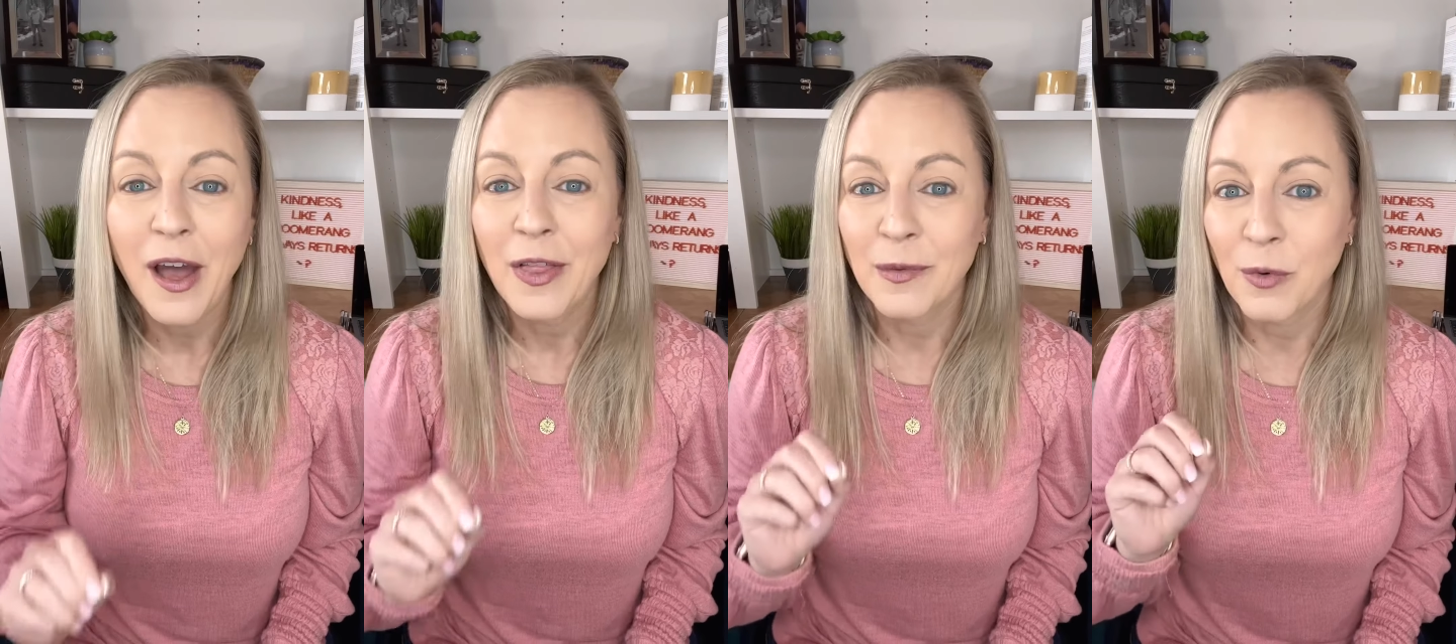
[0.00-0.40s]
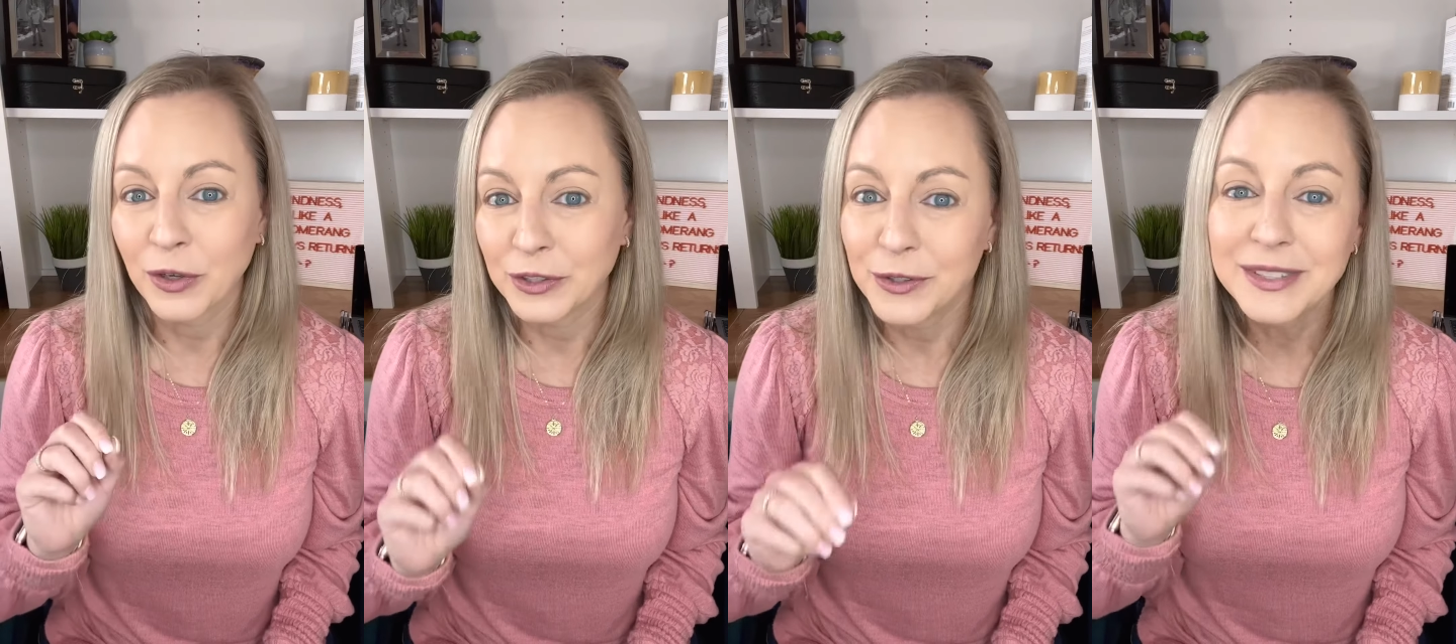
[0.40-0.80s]
The more
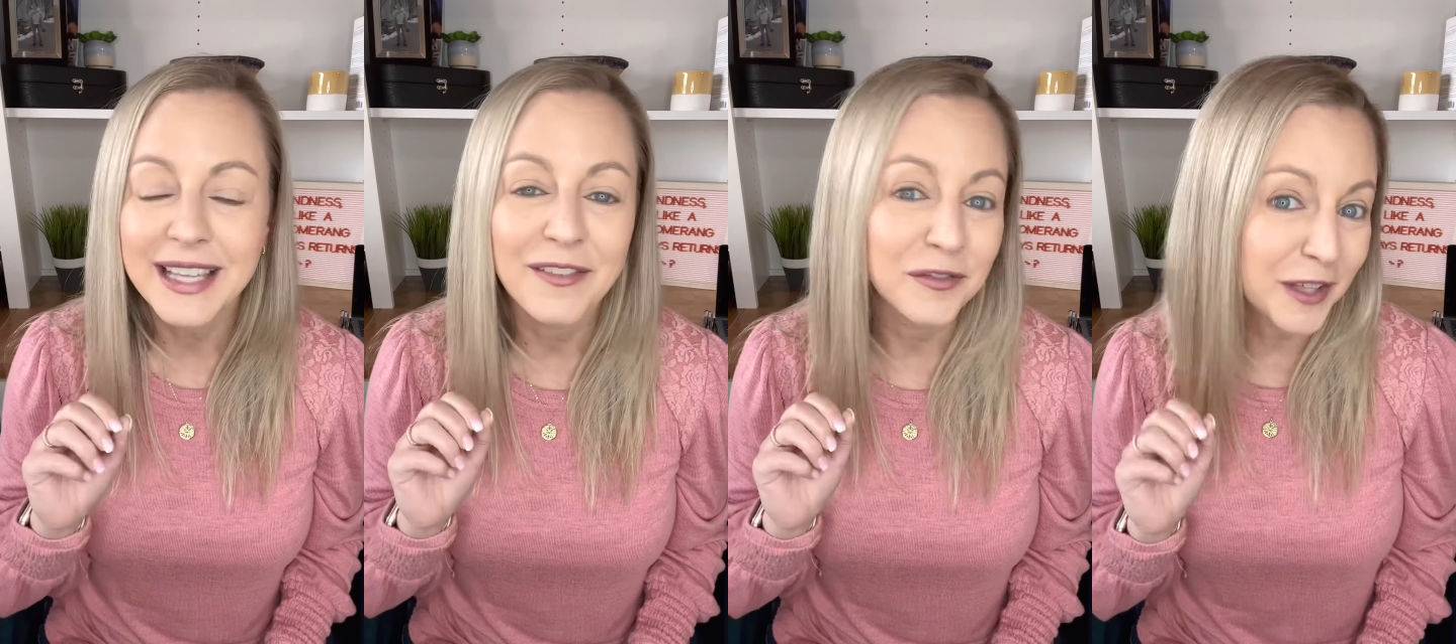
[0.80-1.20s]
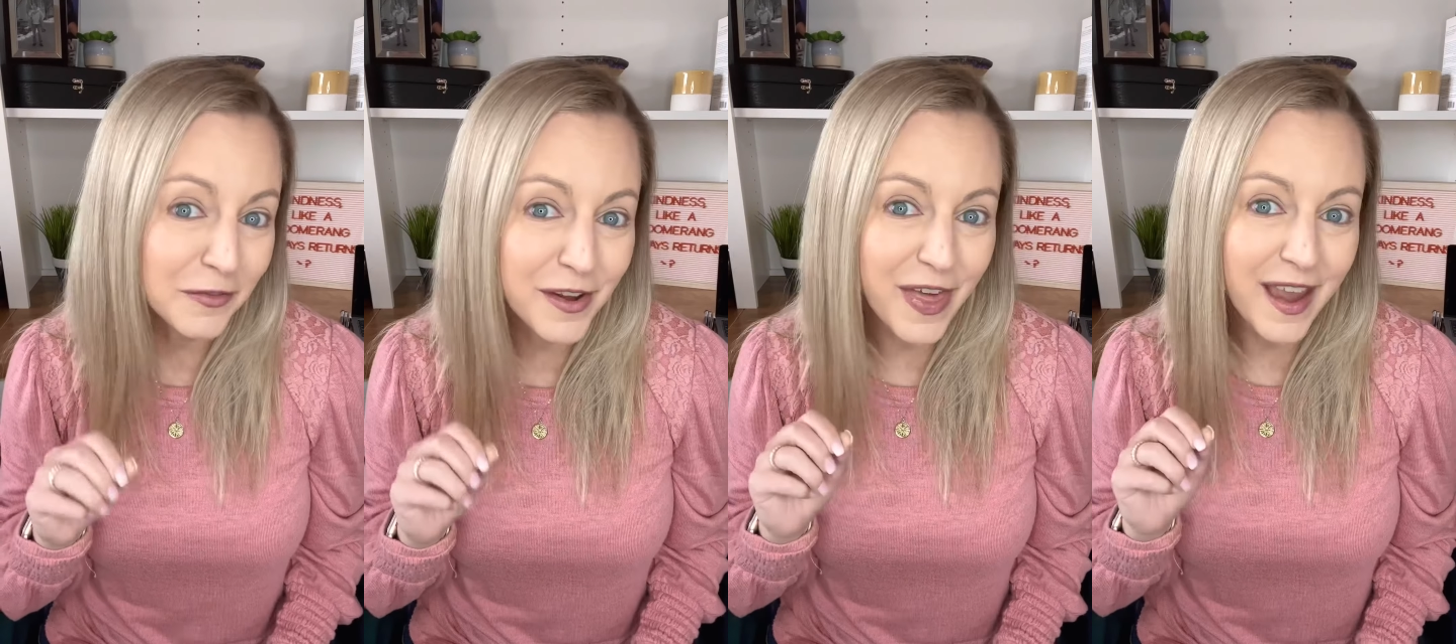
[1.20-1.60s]
loose and
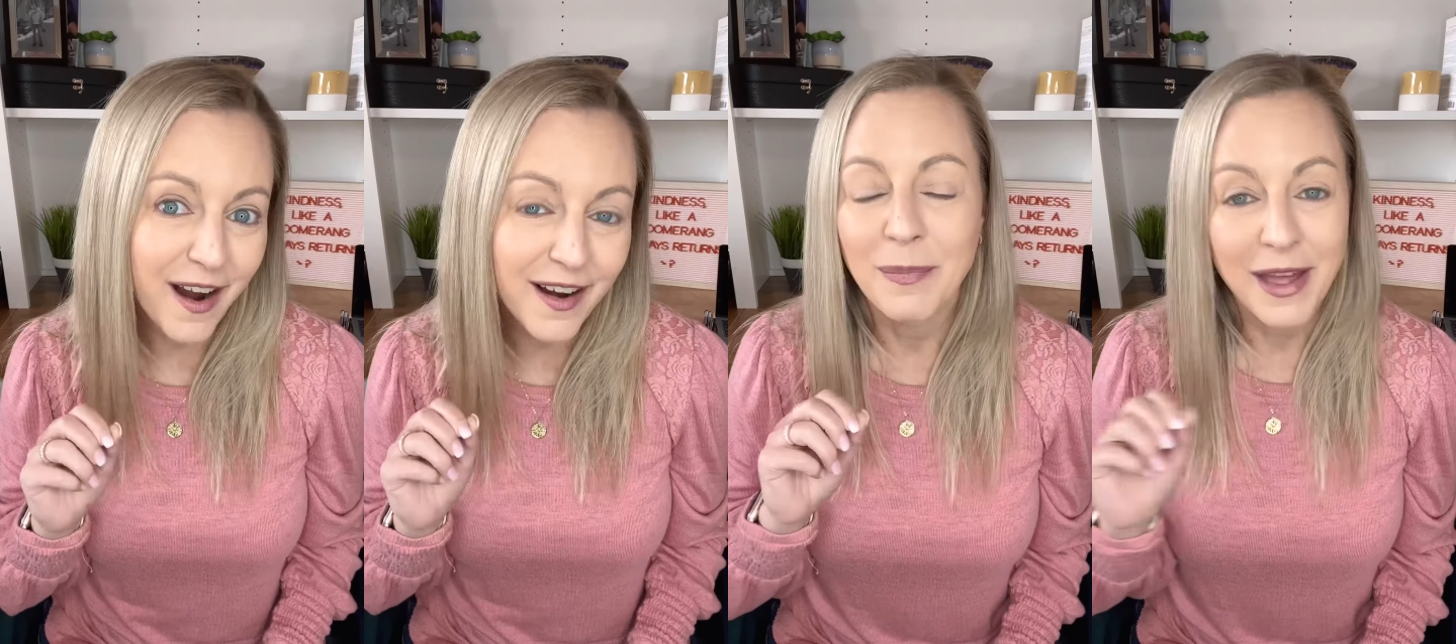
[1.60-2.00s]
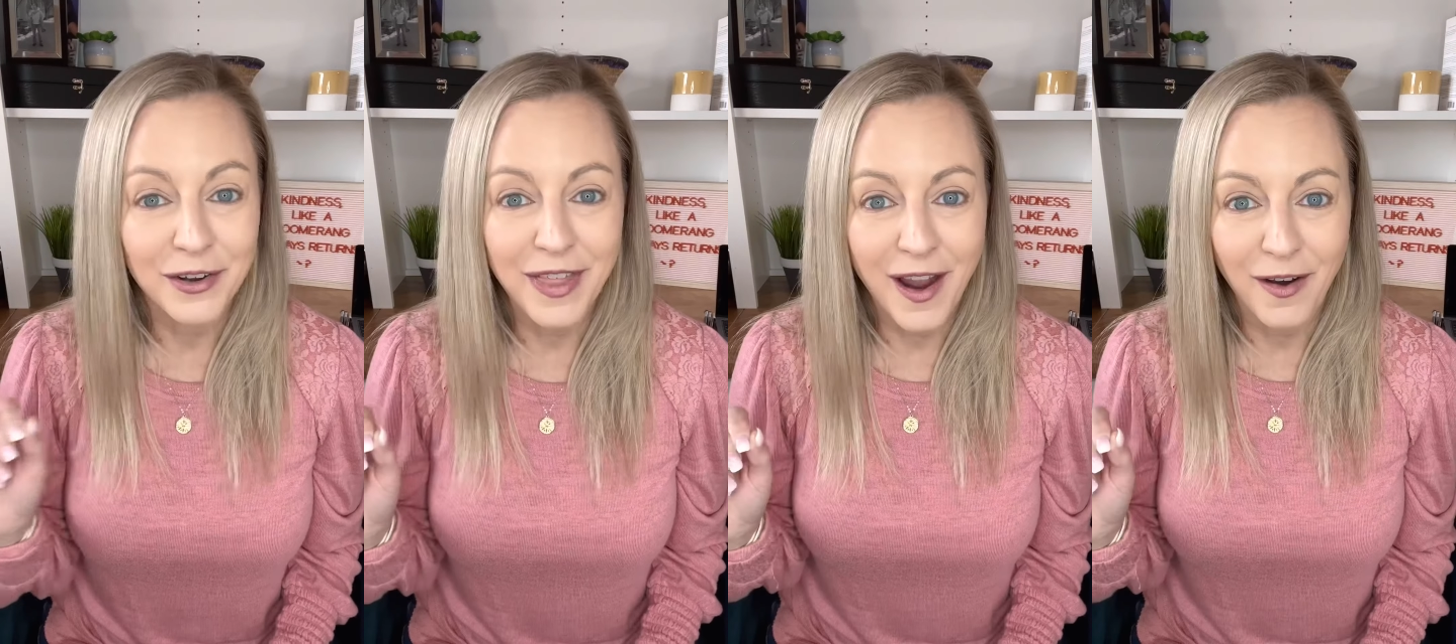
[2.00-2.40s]
fluffy they are, the better
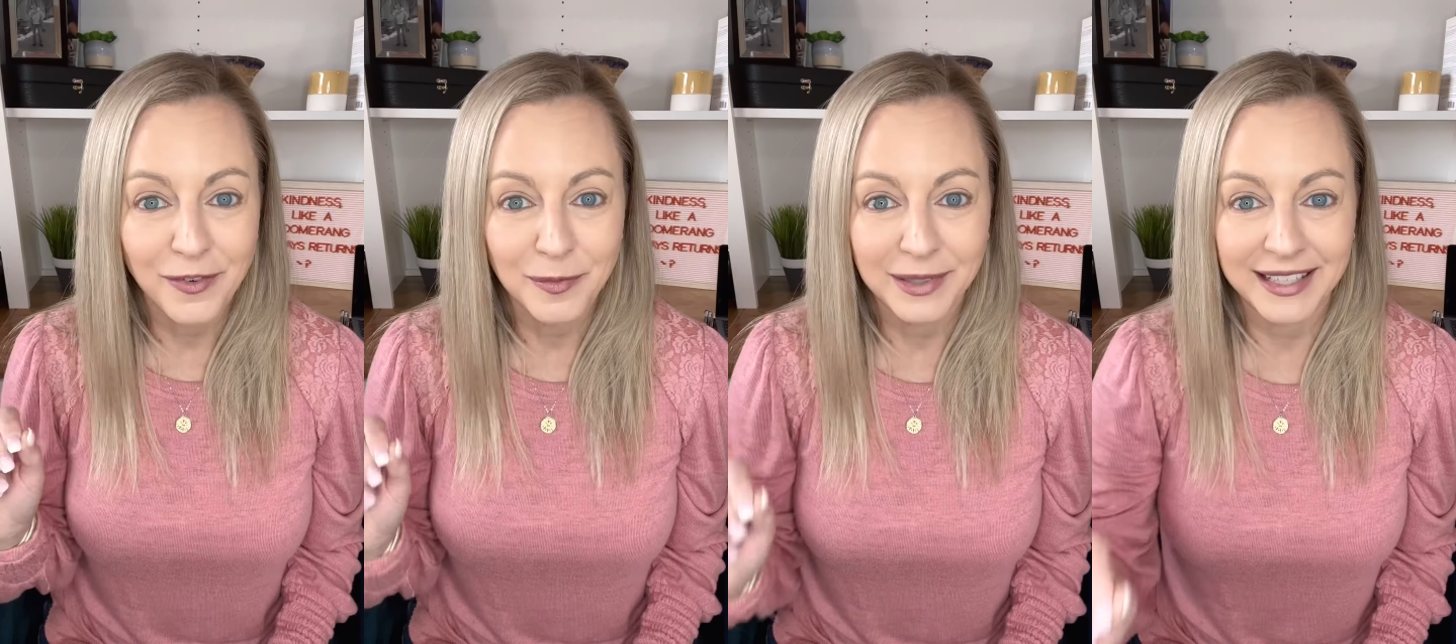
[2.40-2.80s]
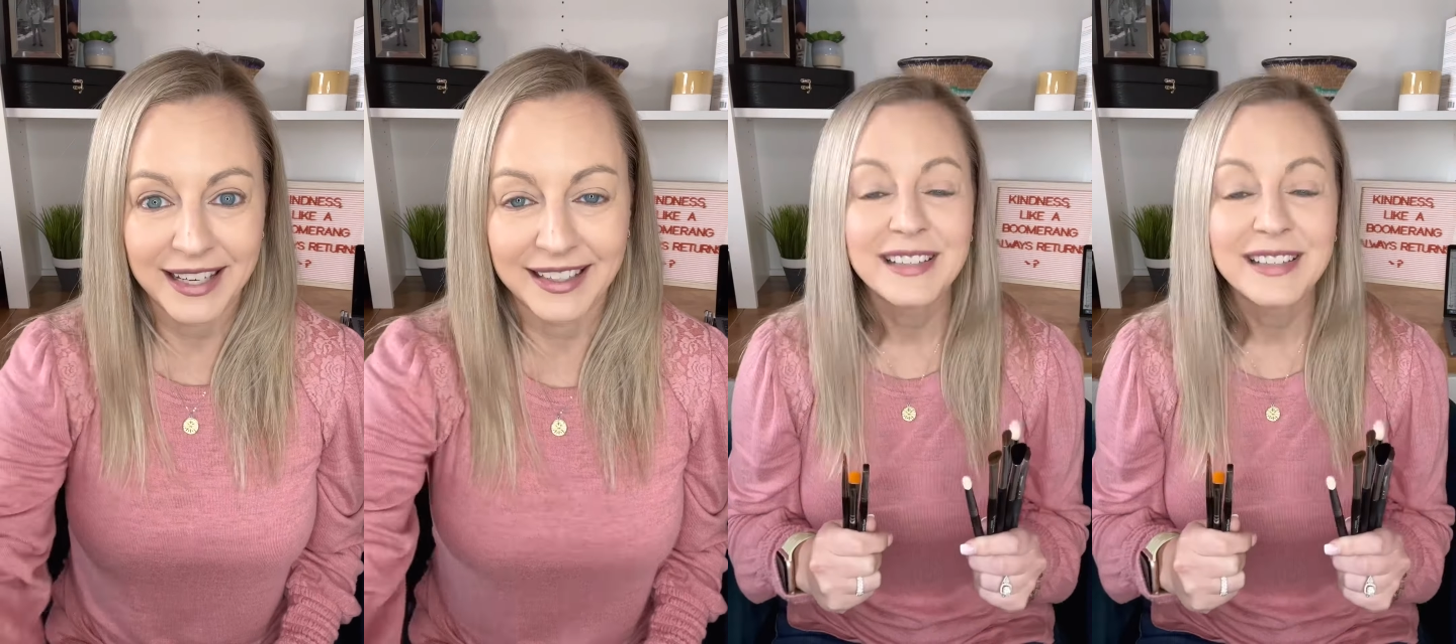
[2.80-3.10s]
they are for blending.